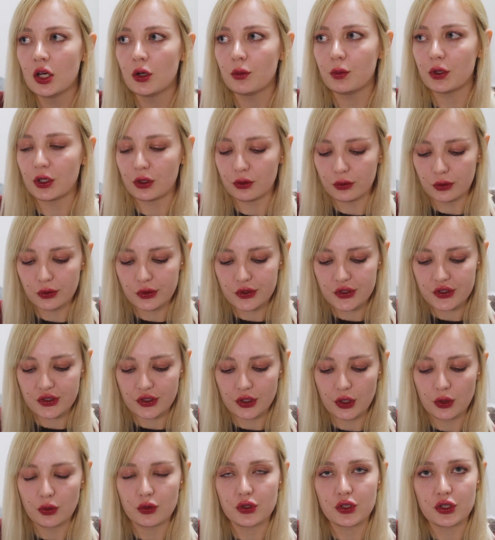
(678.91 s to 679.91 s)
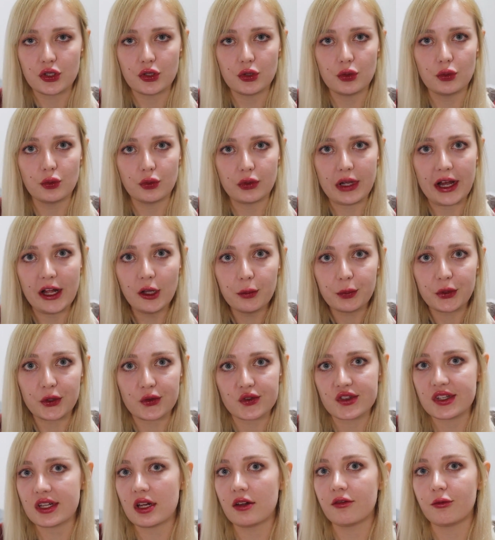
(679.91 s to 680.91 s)
but also to help
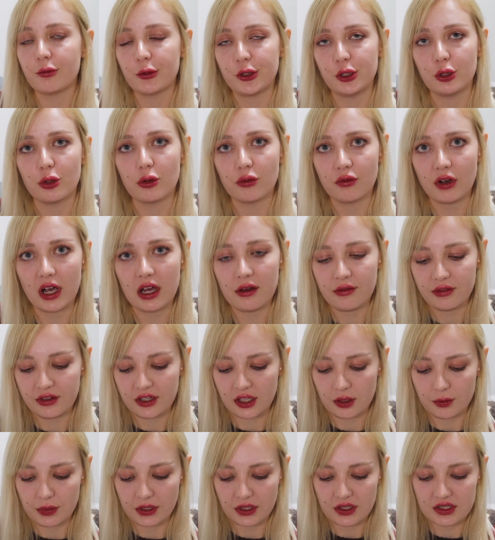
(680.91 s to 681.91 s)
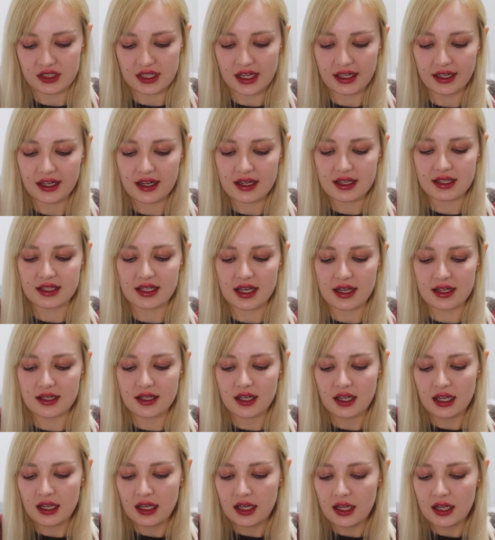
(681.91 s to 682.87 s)
yourself when you arrive here, because like I said,